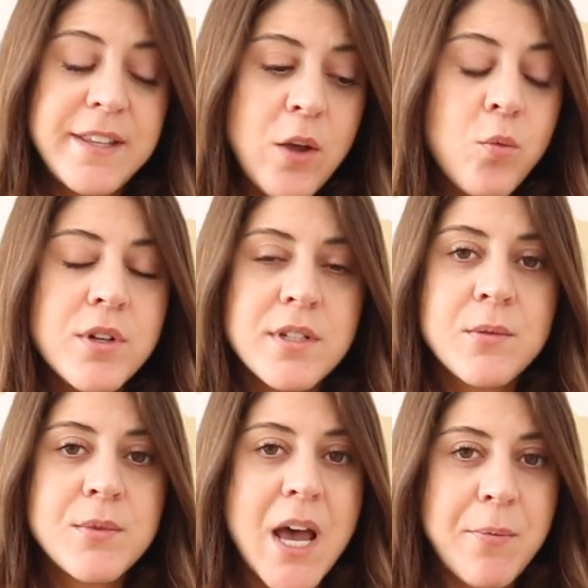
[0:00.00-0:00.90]
they want
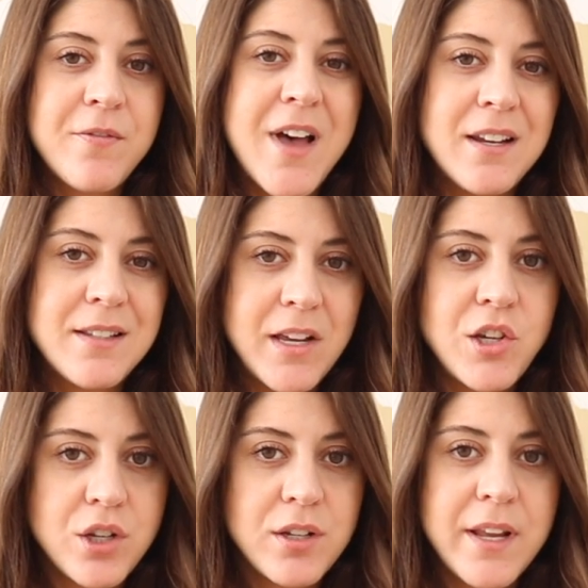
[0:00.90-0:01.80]
some type of
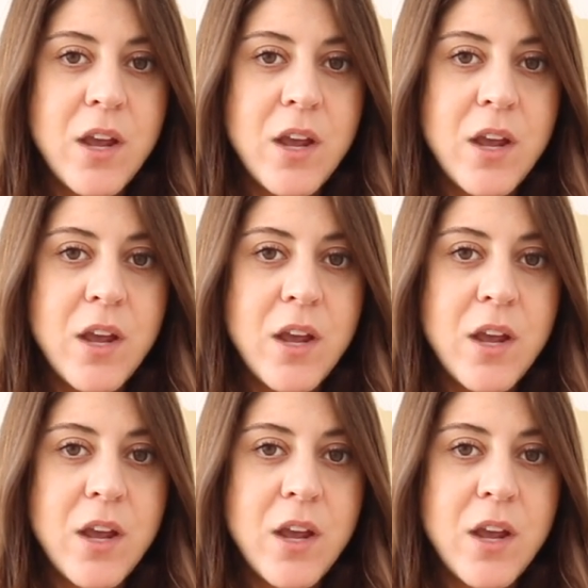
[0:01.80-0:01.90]
validation.